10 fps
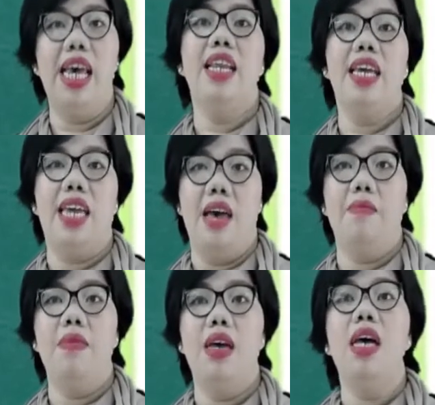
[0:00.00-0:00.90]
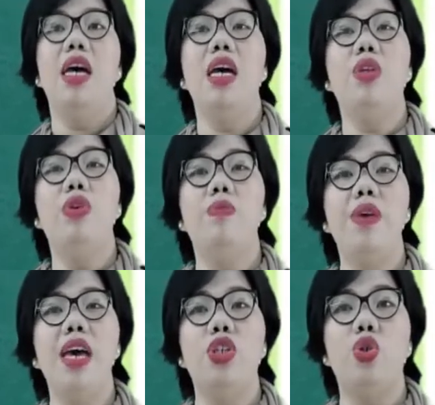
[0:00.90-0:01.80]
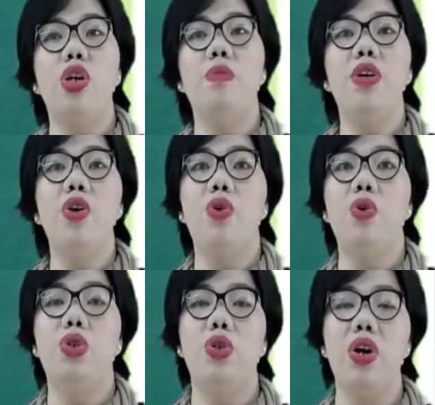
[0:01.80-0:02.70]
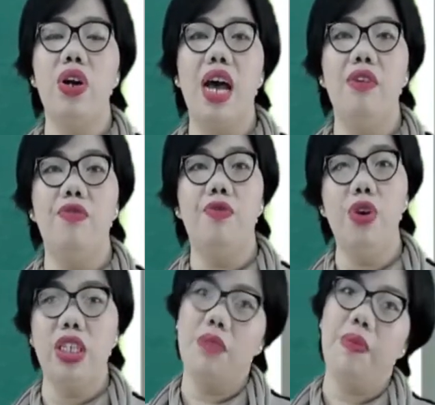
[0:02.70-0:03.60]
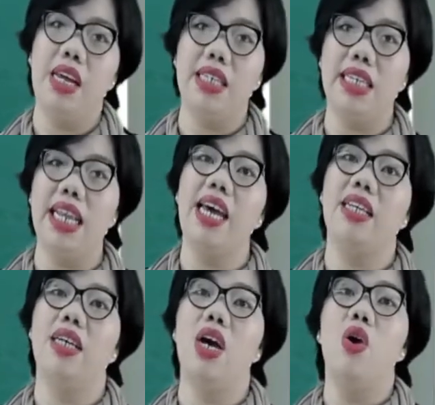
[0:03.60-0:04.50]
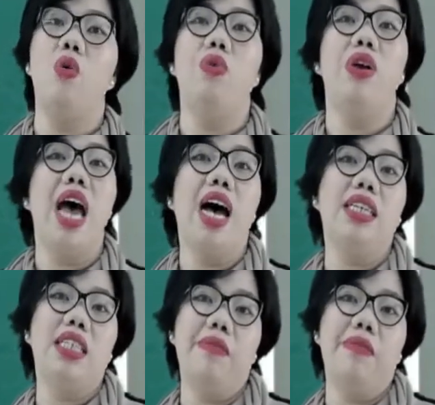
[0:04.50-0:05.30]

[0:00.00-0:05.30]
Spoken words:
a.m., it would be extremely rude to arrive 40 minutes late, whereas in